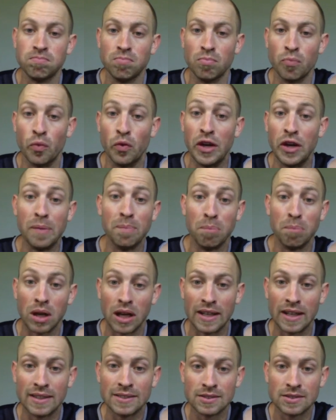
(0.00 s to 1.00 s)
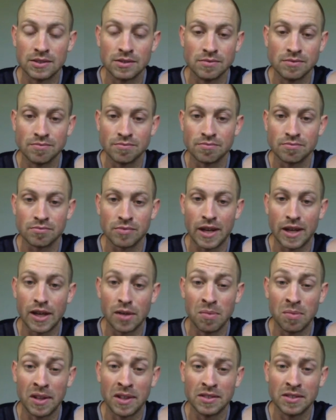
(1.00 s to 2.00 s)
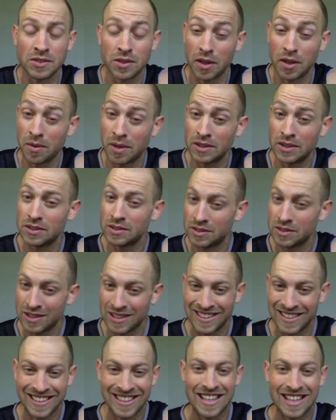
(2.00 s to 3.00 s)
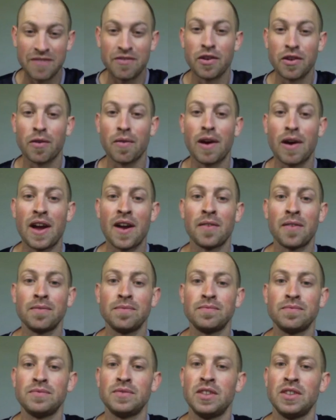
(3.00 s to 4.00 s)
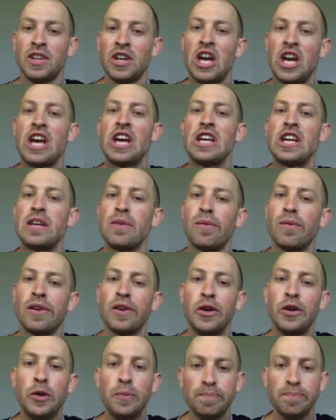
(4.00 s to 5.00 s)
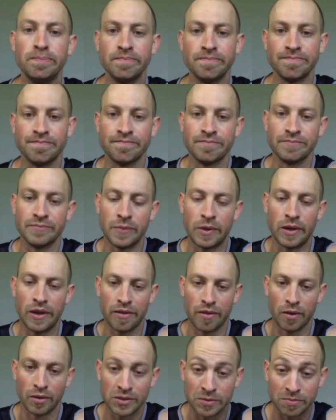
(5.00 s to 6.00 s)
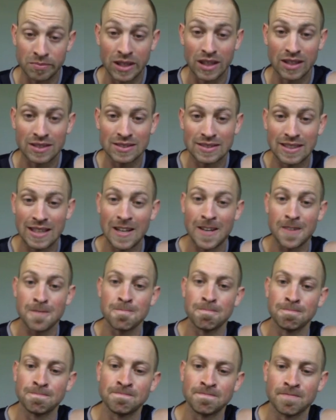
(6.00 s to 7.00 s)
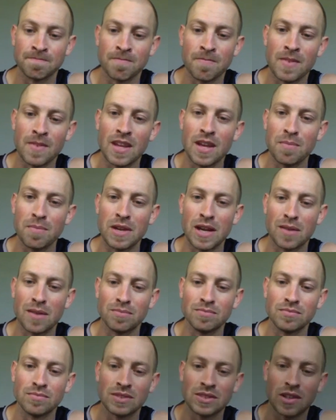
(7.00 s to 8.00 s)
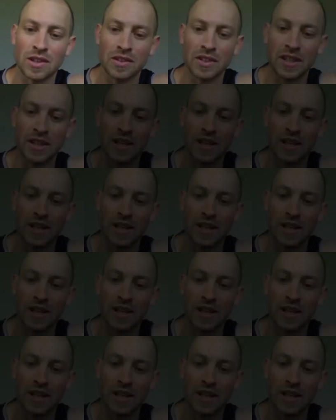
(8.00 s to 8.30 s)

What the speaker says: rib place randomly. So anyways, if you're around, you want to hoop, want to throw some dunks down, hit me up. Talk to